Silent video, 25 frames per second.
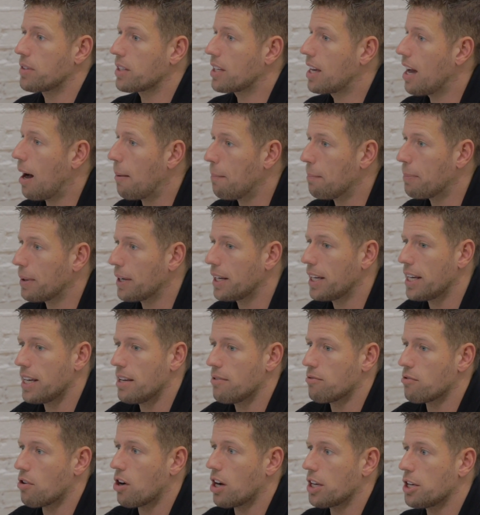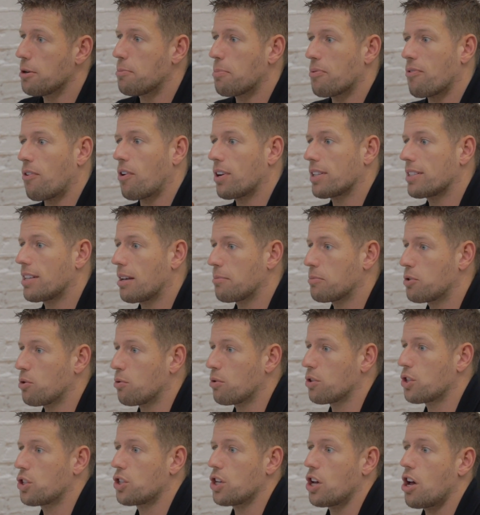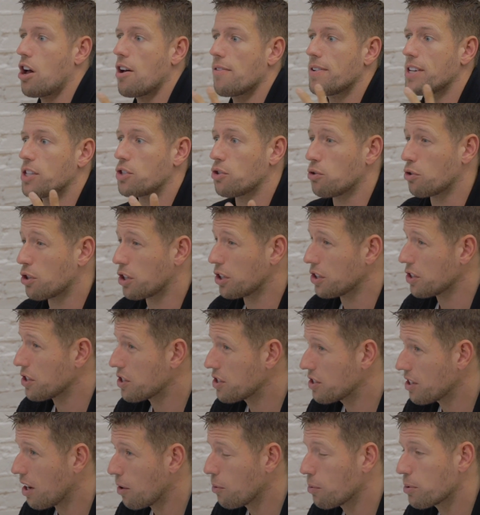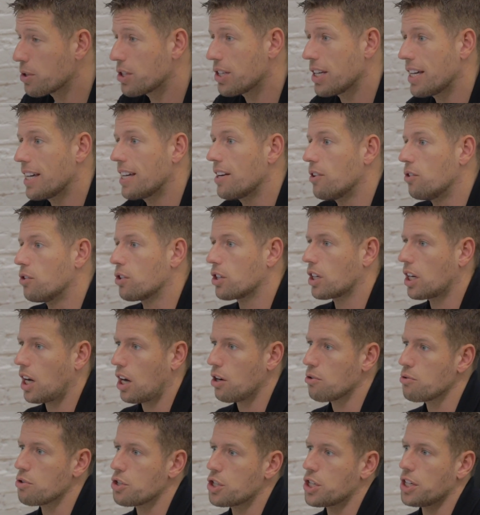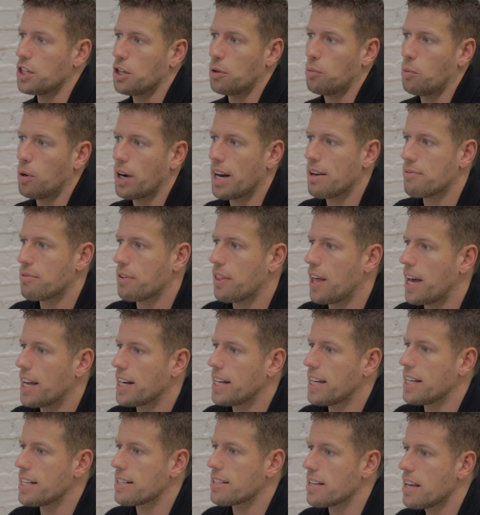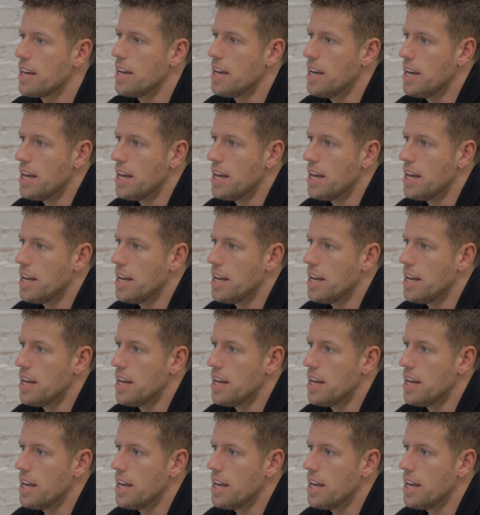company, right, you provide some sort of service or consulting or coaching or whatever that is,